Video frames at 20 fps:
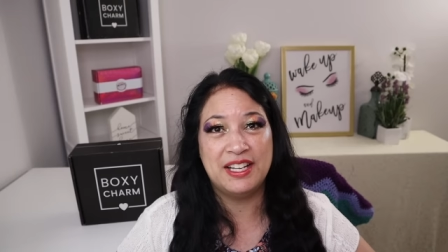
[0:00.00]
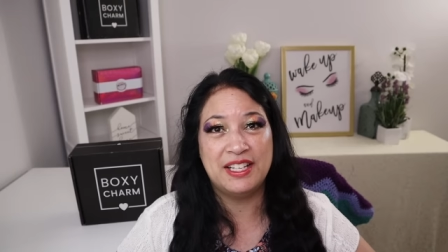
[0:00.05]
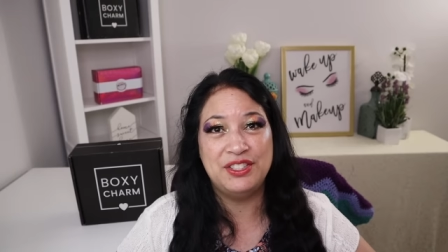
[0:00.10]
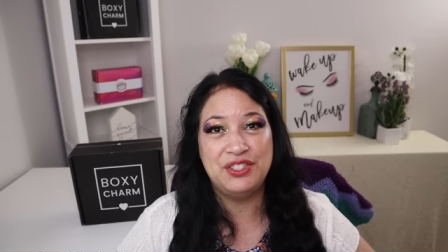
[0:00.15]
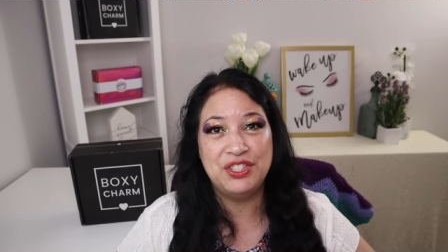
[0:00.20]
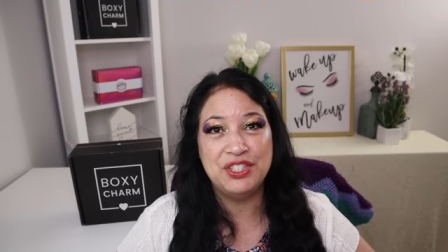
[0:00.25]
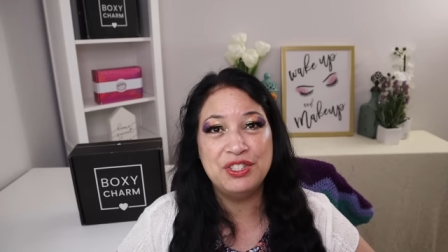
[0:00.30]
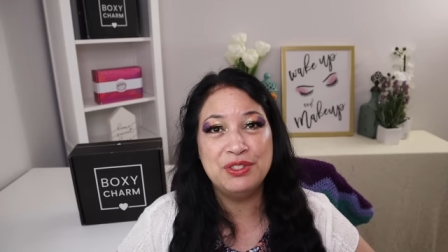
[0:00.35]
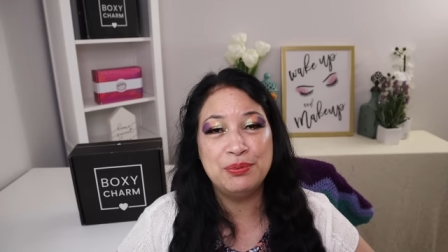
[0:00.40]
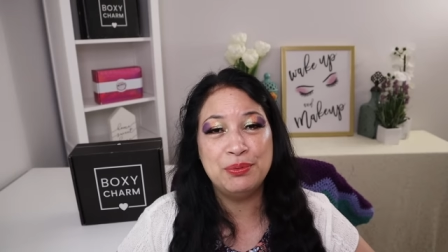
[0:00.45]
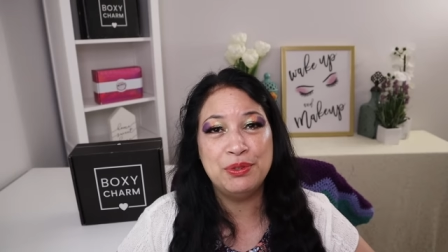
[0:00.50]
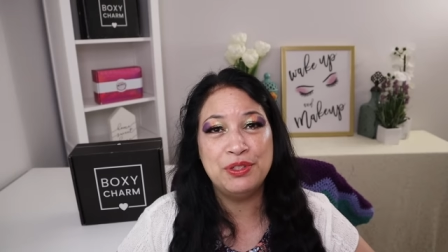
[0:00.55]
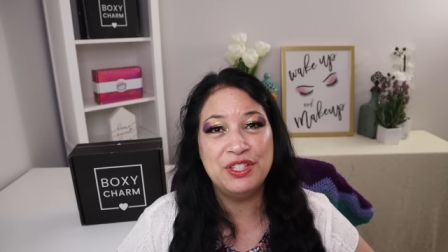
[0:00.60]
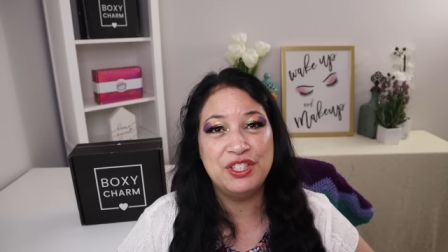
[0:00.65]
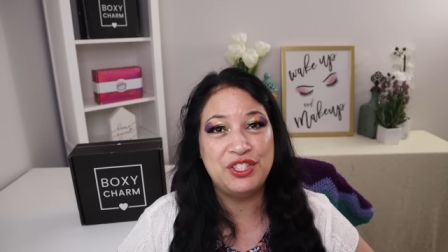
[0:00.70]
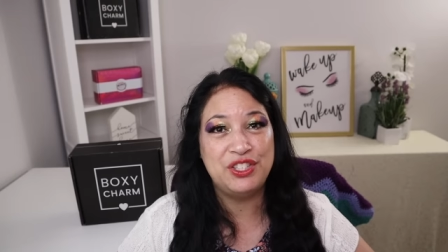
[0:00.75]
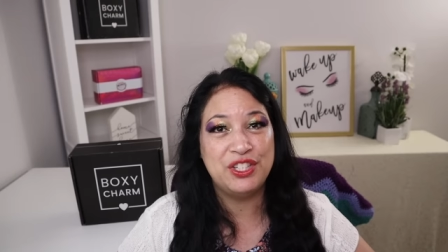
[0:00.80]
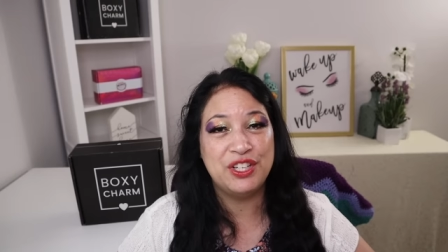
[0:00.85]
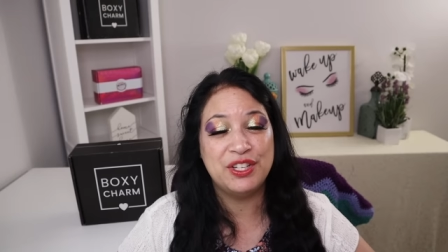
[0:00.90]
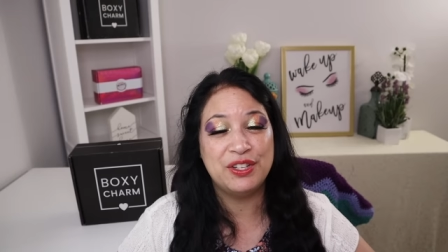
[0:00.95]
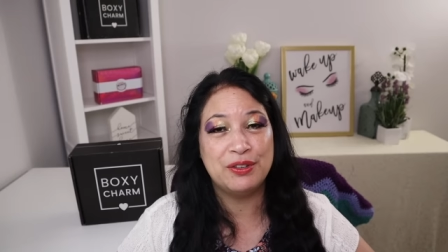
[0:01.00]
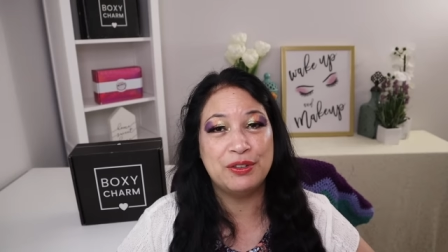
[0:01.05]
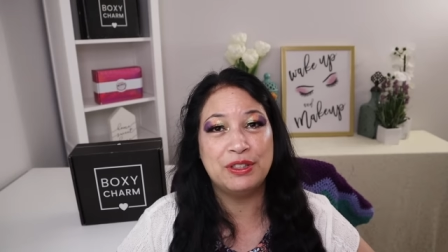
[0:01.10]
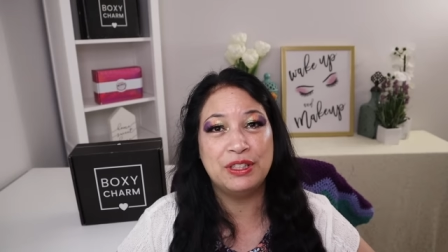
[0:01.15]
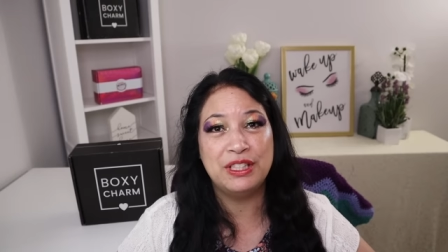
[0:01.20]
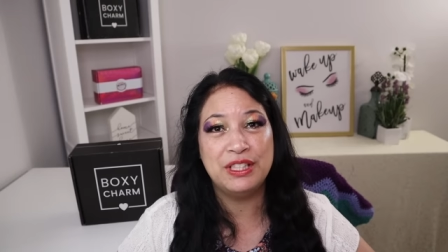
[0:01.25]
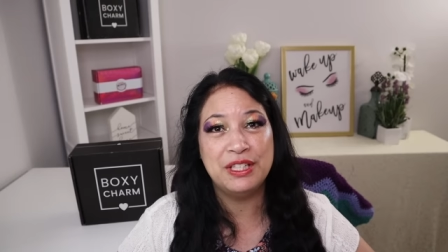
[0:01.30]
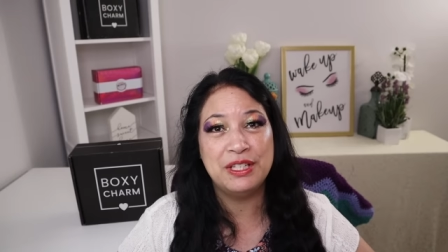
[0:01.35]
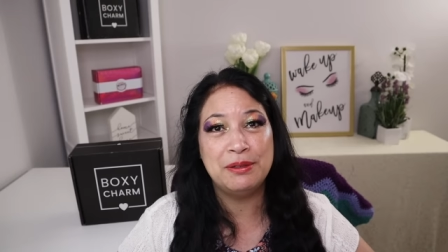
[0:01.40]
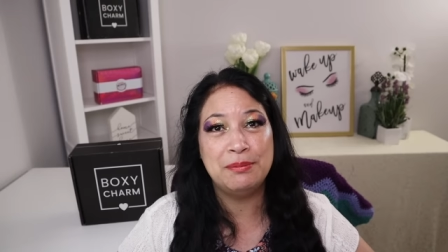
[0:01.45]
I just want to tell you a
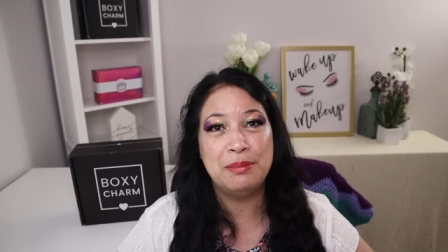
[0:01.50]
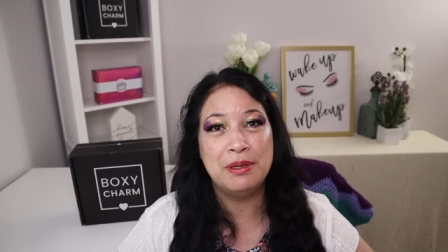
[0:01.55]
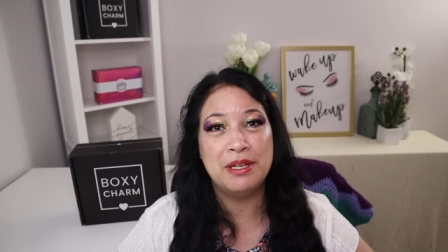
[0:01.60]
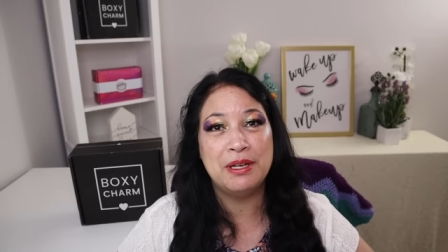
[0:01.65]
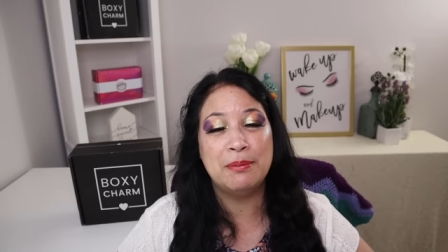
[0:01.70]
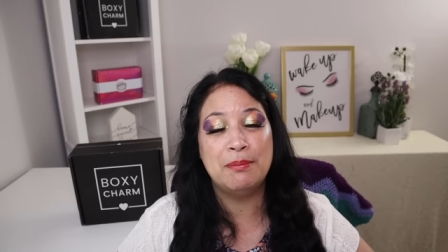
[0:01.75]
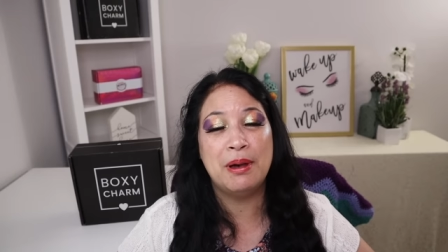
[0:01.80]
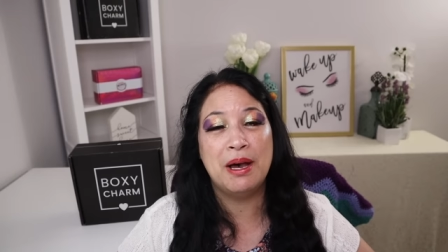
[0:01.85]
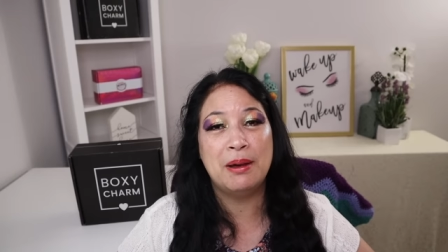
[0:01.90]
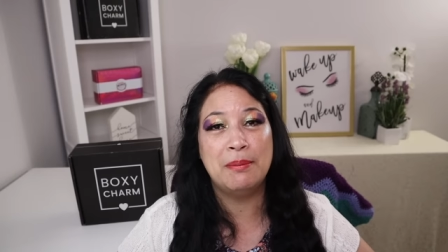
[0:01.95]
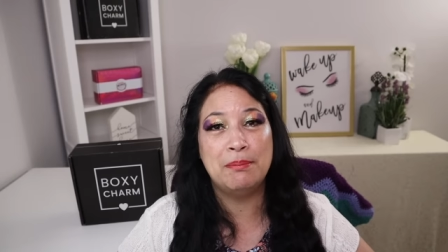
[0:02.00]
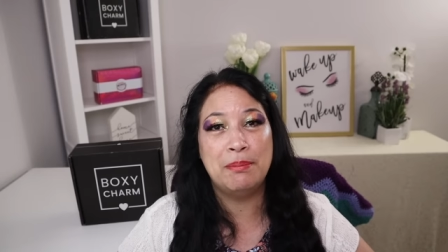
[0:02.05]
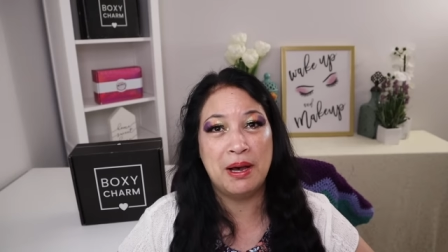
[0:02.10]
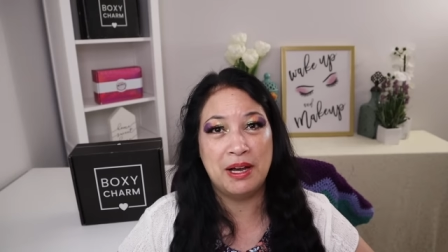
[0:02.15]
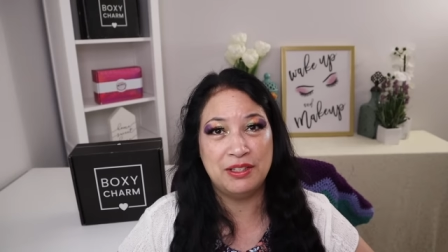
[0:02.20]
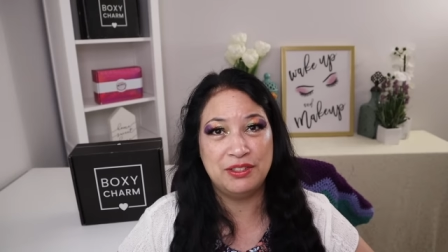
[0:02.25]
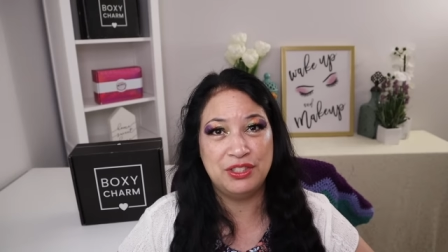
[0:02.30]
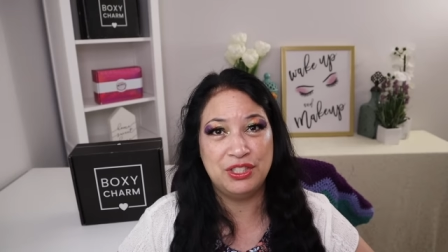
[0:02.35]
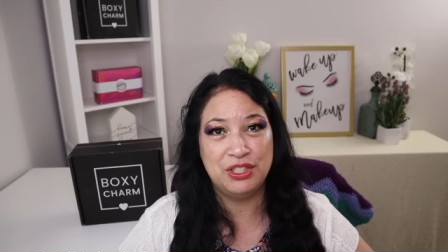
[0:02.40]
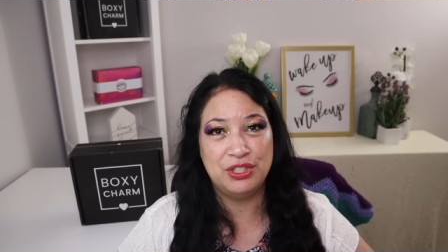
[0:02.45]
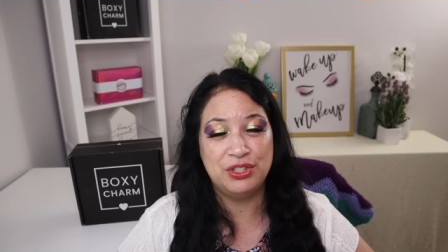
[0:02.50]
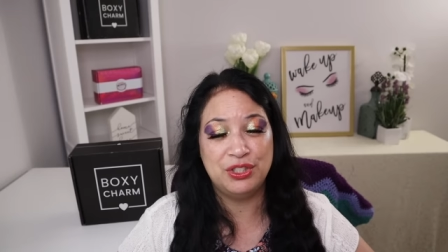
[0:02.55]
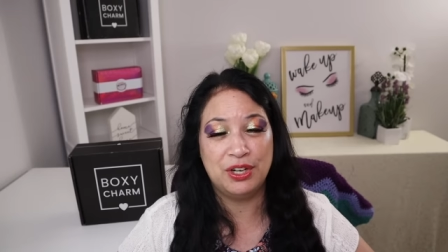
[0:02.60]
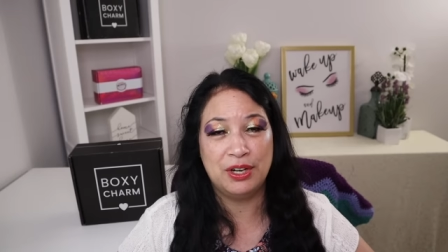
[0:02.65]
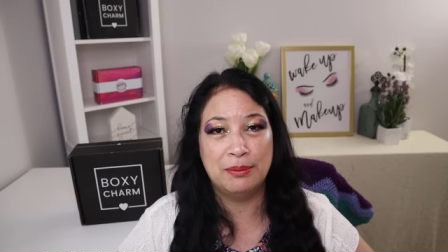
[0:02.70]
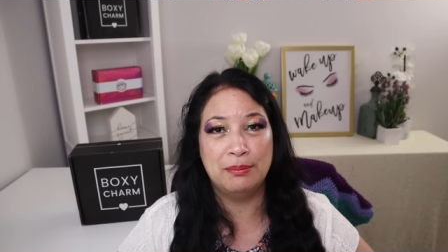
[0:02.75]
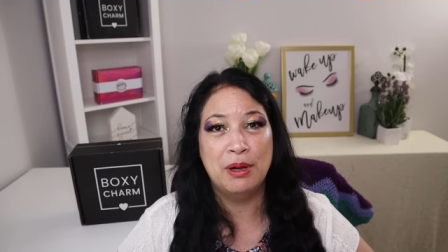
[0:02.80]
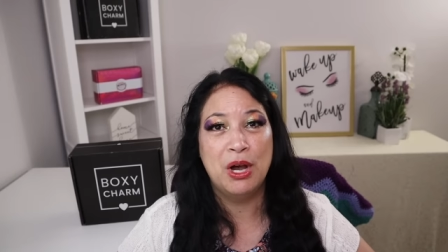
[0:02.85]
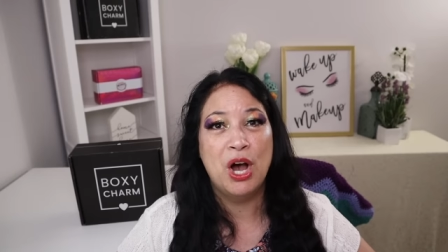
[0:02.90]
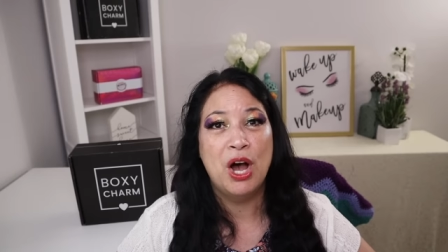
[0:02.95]
little bit about
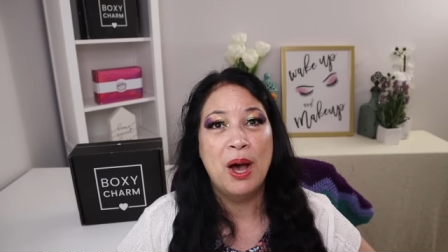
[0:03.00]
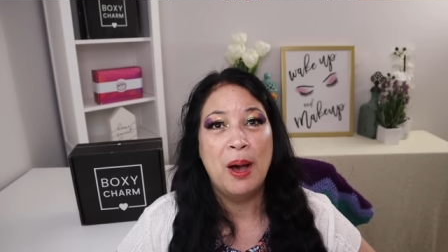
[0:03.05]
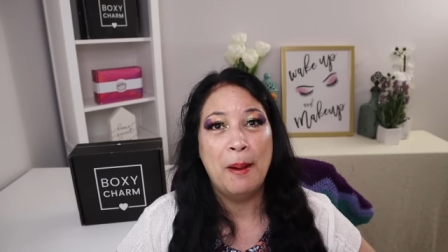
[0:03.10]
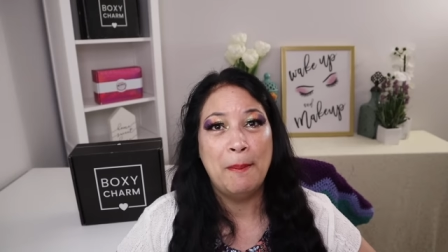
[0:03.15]
BoxyCharm.